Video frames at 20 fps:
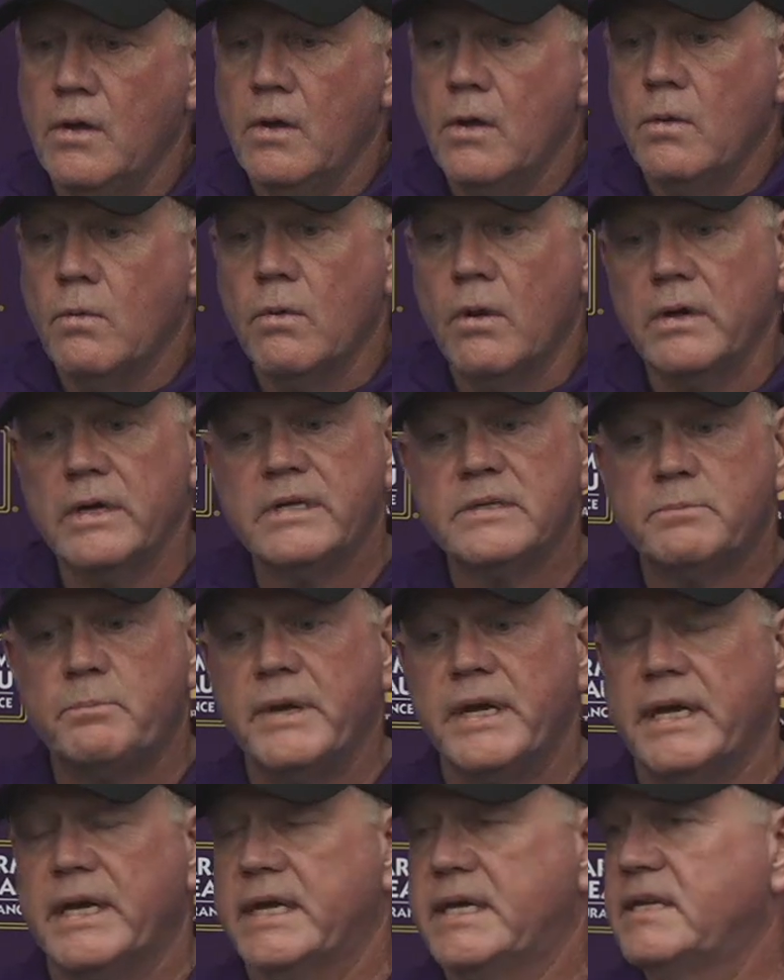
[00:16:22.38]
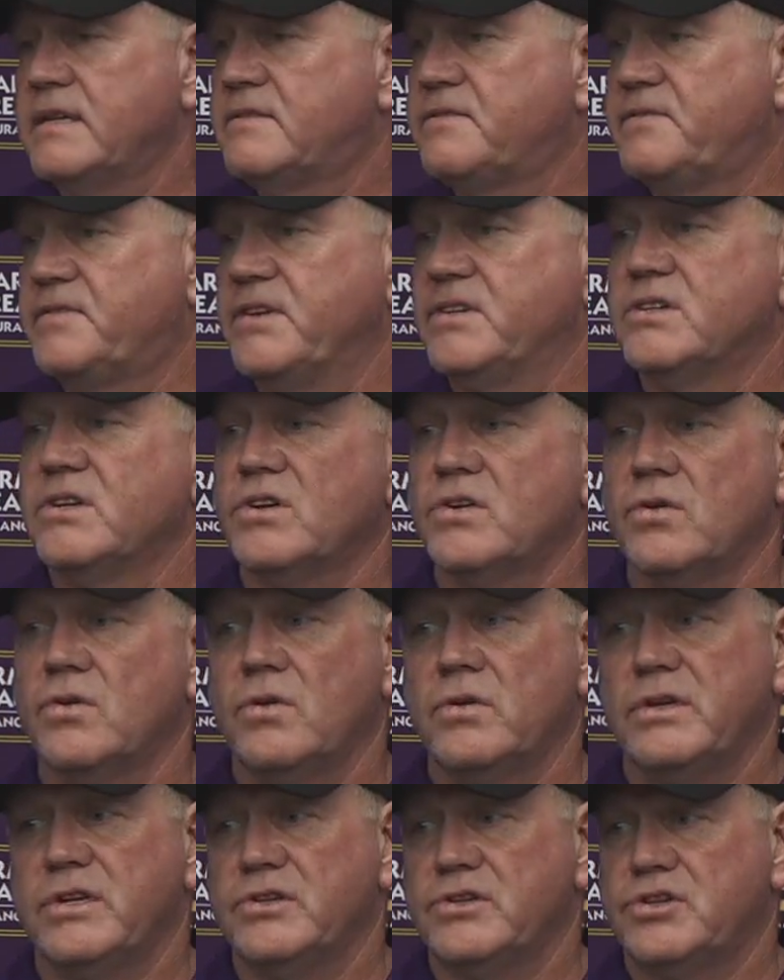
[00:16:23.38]
Well, he's big, he's
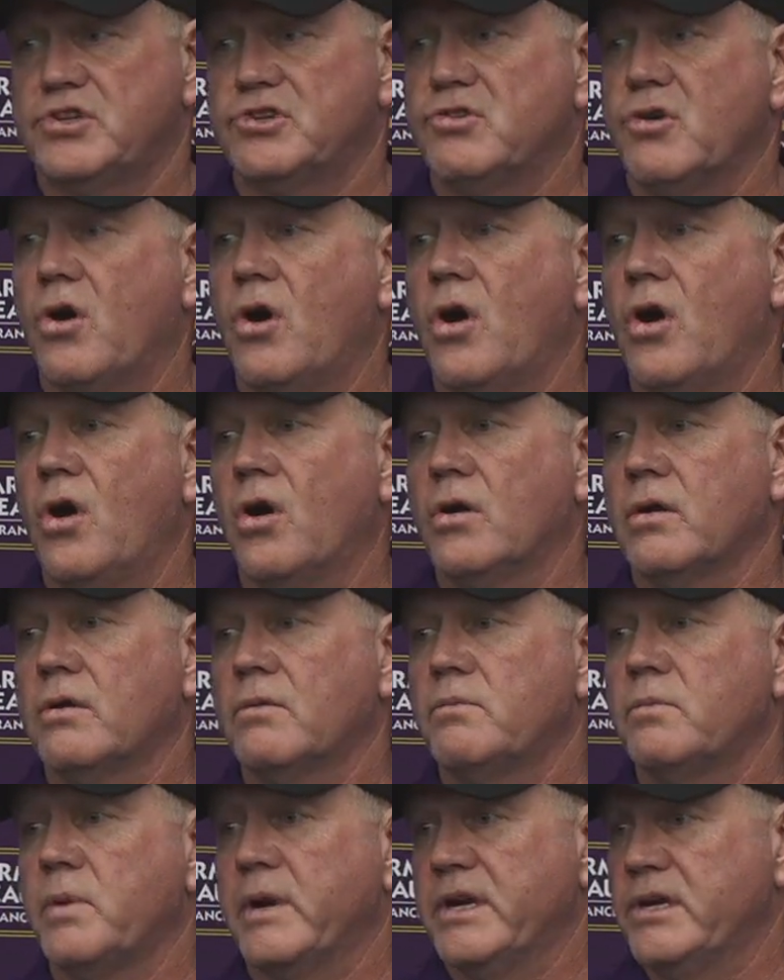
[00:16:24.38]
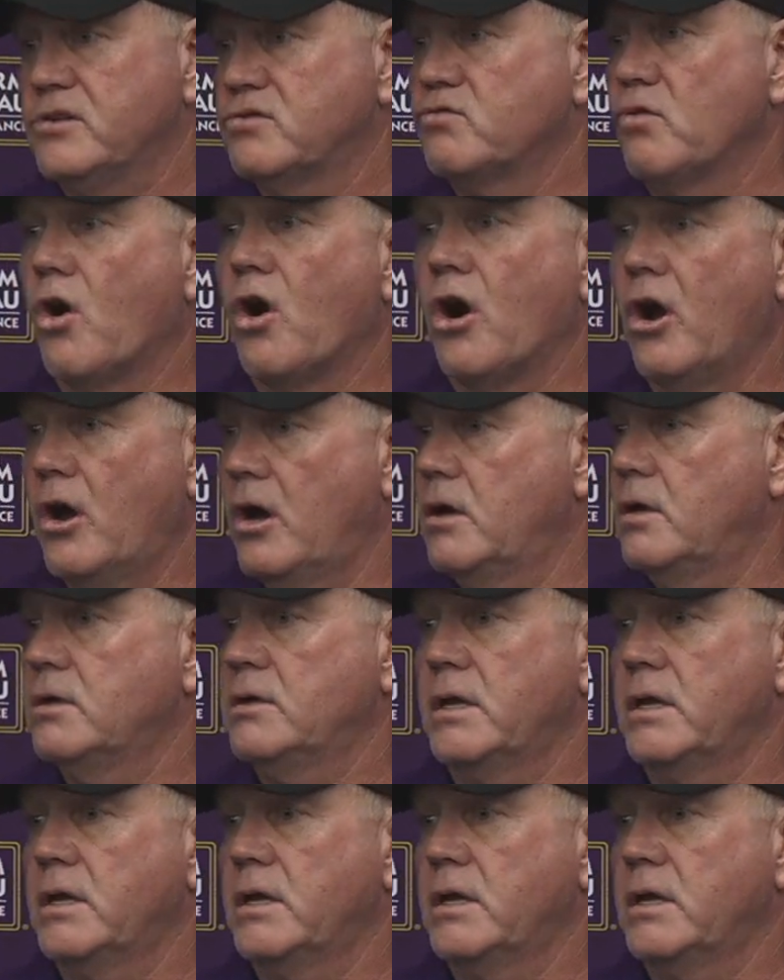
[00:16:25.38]
physical, he's strong, but he's raw.